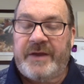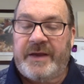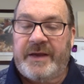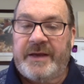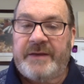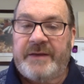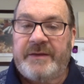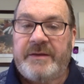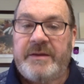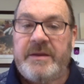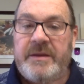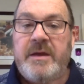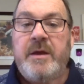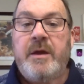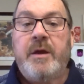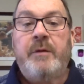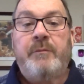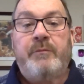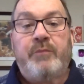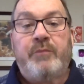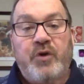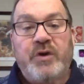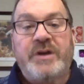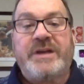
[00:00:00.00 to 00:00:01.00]
and
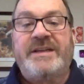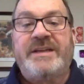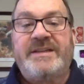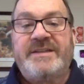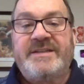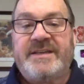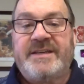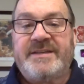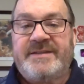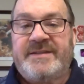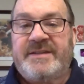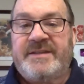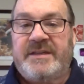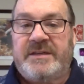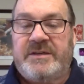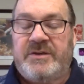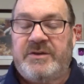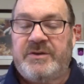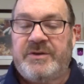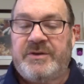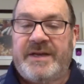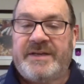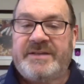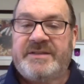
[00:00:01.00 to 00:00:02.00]
Brookings
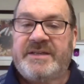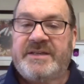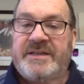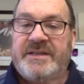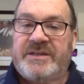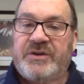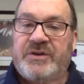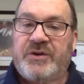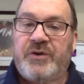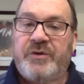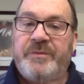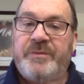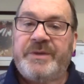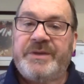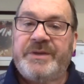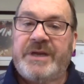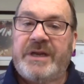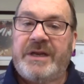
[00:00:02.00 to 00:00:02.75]
Institute has determined